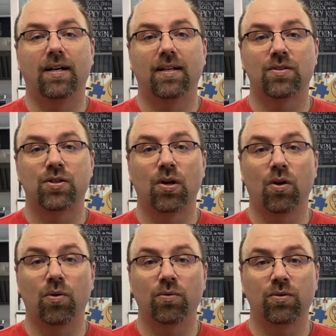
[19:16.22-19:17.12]

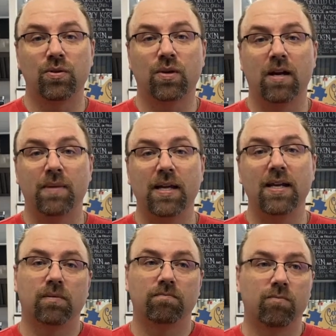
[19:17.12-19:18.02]
So do come
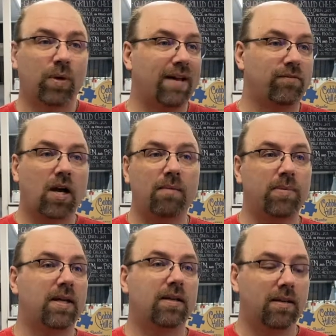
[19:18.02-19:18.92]
in. We have not
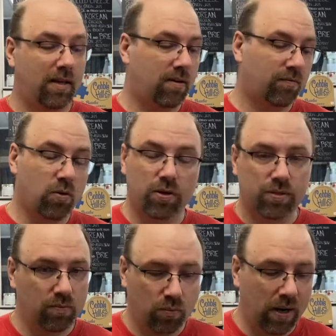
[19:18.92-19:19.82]
been, and of
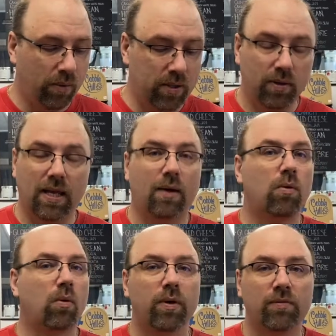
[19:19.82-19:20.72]
course, why are we doing that?
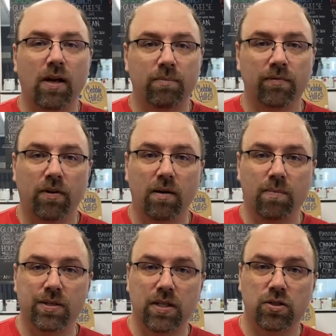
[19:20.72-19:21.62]
Well, we've not been very
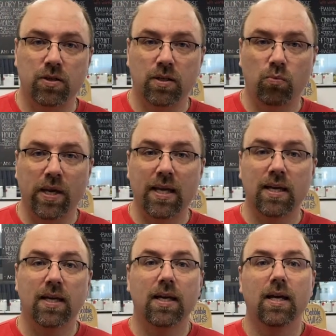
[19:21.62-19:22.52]
busy during the
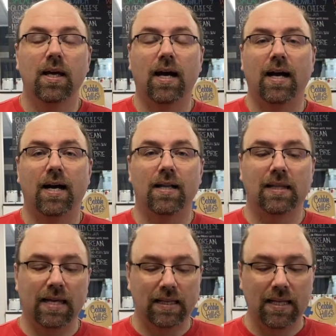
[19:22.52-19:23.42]
week
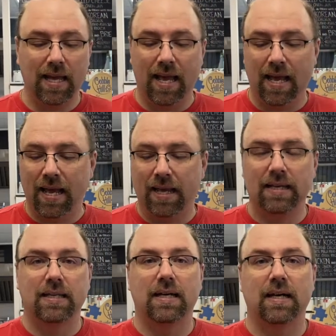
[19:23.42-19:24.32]
lately,
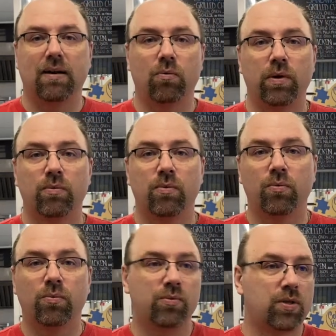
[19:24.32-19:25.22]
and
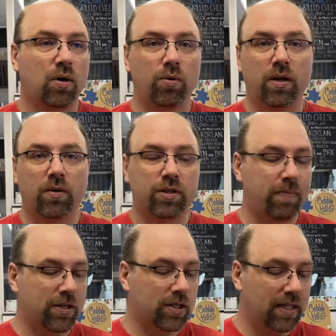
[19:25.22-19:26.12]
so you know,
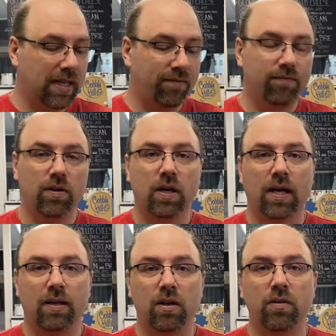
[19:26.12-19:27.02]
especially if
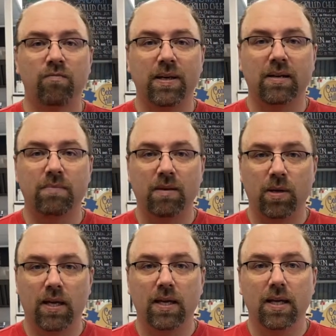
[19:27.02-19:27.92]
you've been maybe